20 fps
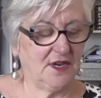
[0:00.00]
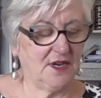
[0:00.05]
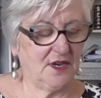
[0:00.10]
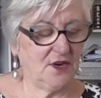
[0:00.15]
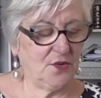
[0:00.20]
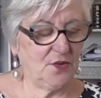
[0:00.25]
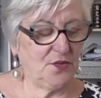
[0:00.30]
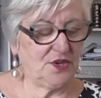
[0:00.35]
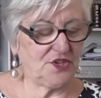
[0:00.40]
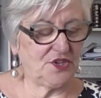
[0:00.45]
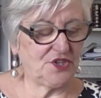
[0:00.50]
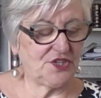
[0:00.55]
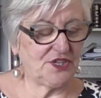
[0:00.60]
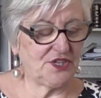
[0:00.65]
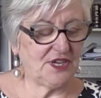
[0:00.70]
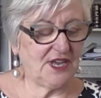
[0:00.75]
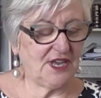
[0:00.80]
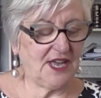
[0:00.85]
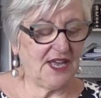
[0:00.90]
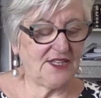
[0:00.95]

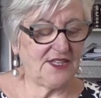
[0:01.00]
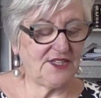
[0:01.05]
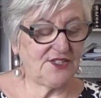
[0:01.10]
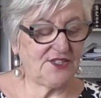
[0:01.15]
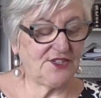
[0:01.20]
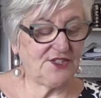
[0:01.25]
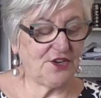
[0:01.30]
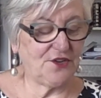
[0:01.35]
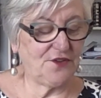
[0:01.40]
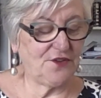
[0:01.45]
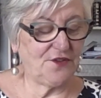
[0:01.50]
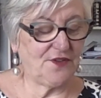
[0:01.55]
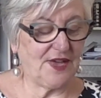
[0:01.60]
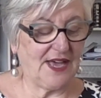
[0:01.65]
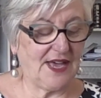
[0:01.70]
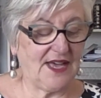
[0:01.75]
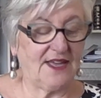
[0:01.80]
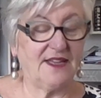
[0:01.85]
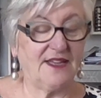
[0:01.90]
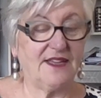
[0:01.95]
which has so
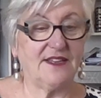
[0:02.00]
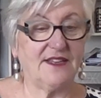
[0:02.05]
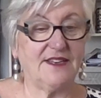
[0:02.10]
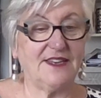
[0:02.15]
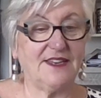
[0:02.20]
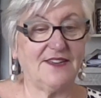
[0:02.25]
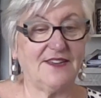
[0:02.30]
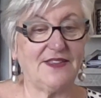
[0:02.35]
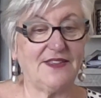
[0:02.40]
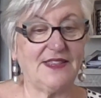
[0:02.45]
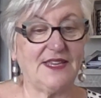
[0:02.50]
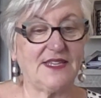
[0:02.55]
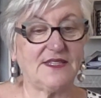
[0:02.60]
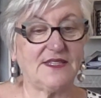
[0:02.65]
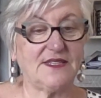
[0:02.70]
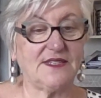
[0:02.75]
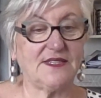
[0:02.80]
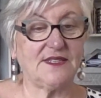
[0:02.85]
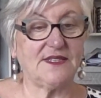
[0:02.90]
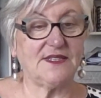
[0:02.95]
far never
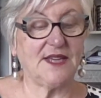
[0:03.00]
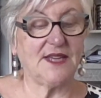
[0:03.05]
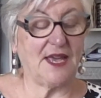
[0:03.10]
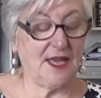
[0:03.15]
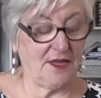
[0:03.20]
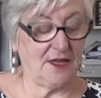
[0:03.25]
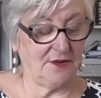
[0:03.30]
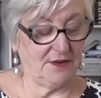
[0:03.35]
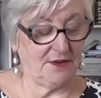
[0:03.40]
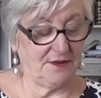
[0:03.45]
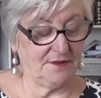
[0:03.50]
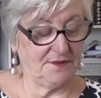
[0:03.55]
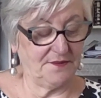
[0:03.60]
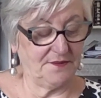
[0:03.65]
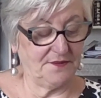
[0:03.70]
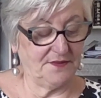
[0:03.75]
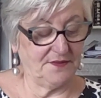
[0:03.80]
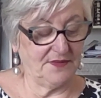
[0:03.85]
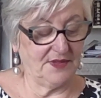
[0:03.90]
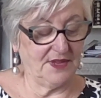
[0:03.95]
let us down.
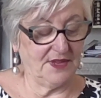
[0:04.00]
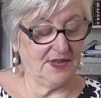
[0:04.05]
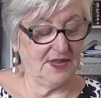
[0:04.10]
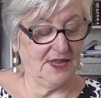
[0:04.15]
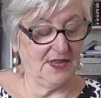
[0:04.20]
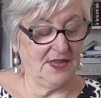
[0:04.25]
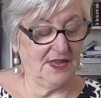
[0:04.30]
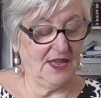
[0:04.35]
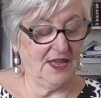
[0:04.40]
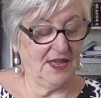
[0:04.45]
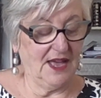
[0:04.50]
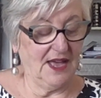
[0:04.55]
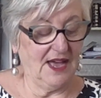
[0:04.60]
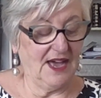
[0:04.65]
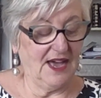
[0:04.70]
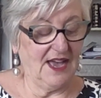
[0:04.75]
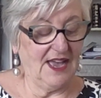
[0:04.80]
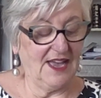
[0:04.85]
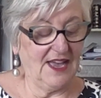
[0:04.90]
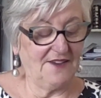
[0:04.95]

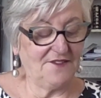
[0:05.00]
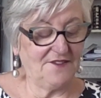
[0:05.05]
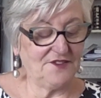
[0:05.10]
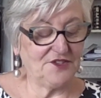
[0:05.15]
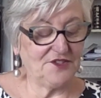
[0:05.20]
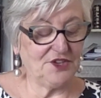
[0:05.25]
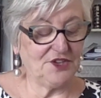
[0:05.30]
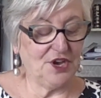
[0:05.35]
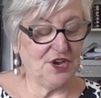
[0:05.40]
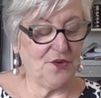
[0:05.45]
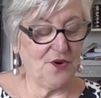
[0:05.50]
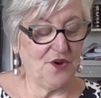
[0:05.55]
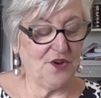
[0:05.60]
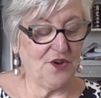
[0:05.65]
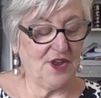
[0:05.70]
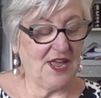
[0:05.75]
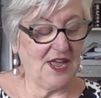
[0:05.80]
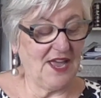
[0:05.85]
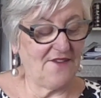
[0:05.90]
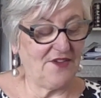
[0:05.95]
I have to go
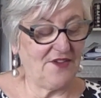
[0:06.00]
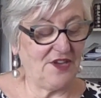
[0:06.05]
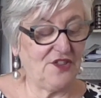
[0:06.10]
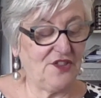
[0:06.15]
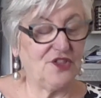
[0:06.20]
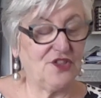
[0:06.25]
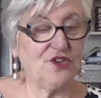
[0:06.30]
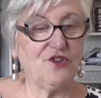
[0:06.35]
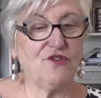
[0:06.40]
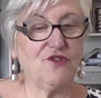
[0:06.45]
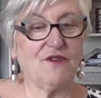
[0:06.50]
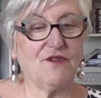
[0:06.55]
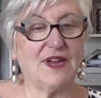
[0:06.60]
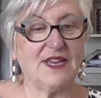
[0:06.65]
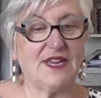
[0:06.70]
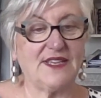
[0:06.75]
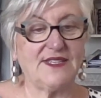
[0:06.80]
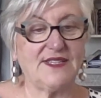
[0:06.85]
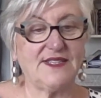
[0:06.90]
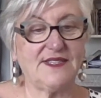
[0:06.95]
on having the
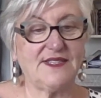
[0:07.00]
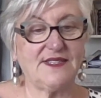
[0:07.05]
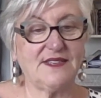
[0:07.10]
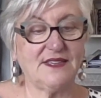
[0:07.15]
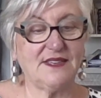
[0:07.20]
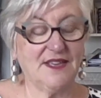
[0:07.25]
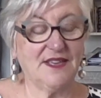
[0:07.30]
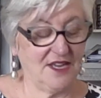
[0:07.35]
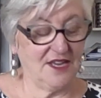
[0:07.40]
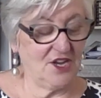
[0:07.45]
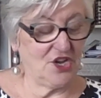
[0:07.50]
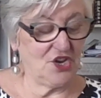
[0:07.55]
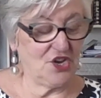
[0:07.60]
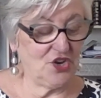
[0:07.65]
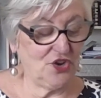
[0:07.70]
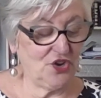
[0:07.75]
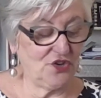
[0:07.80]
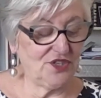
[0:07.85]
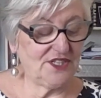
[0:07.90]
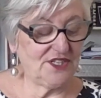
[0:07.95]
grace
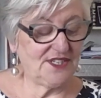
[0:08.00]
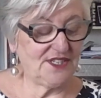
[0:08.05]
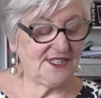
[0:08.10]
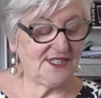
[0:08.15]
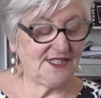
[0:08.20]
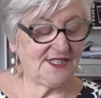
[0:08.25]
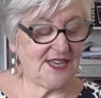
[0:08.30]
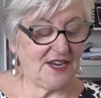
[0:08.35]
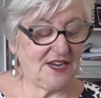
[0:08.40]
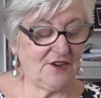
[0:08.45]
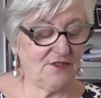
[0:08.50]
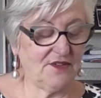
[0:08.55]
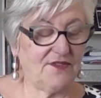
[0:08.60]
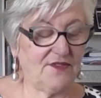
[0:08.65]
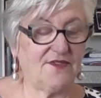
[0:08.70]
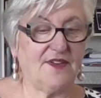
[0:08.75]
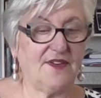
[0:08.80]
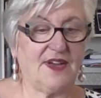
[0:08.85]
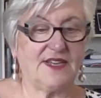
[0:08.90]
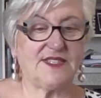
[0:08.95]
not to
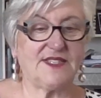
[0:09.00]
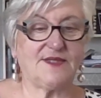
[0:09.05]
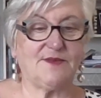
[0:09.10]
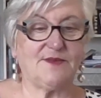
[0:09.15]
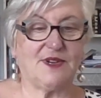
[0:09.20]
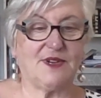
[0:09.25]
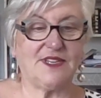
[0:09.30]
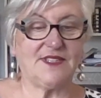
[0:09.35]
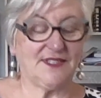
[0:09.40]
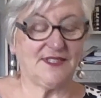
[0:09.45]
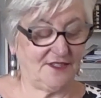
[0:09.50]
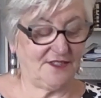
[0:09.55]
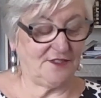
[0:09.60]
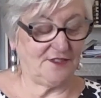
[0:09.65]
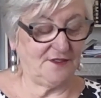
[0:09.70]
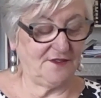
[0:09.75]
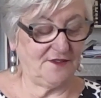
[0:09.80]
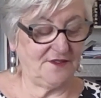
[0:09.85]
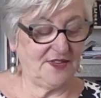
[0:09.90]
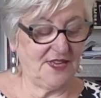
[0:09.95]
sacrifice
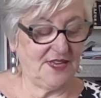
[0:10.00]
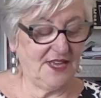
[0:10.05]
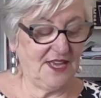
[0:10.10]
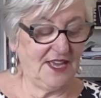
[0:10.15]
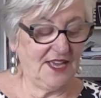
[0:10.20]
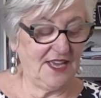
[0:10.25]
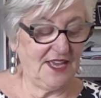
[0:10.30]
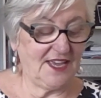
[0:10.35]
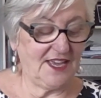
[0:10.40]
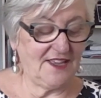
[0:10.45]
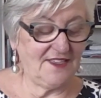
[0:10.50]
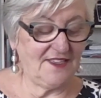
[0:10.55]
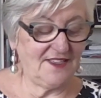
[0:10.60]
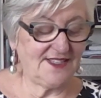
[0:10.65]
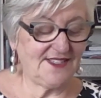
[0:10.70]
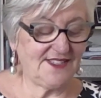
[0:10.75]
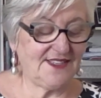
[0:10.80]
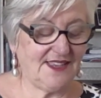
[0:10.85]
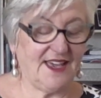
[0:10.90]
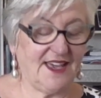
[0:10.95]
myself, in
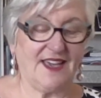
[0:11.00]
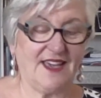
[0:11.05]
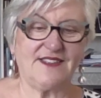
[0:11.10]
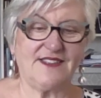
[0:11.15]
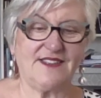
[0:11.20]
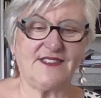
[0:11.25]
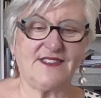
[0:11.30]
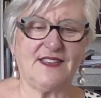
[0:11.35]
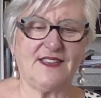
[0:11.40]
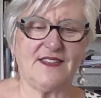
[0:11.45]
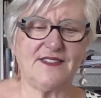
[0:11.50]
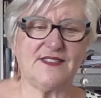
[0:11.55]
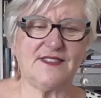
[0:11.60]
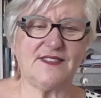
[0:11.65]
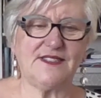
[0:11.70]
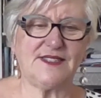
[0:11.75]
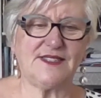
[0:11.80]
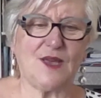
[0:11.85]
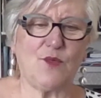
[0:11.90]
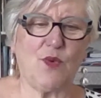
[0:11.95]
this case, to
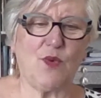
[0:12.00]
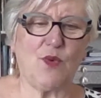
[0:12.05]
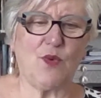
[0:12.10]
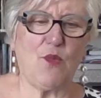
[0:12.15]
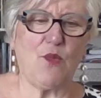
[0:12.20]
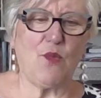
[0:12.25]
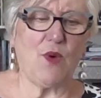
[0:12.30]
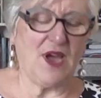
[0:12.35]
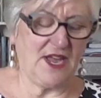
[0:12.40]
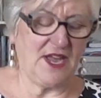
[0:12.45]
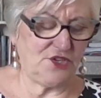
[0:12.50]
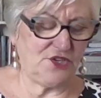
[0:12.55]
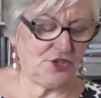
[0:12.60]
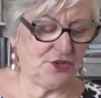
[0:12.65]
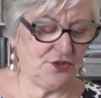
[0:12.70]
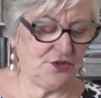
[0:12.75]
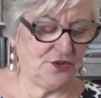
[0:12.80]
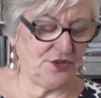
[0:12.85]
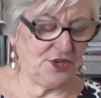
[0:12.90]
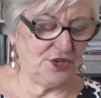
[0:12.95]
some
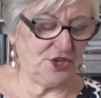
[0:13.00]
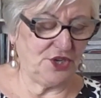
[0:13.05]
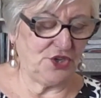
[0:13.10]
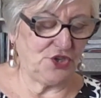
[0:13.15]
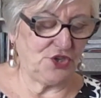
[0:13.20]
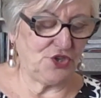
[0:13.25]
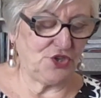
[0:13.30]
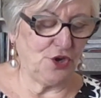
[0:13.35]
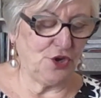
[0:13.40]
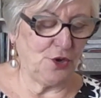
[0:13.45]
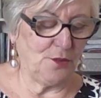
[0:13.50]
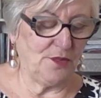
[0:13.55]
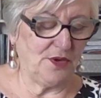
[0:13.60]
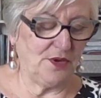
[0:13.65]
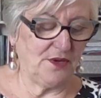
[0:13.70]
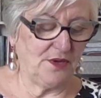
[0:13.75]
wage-earning job,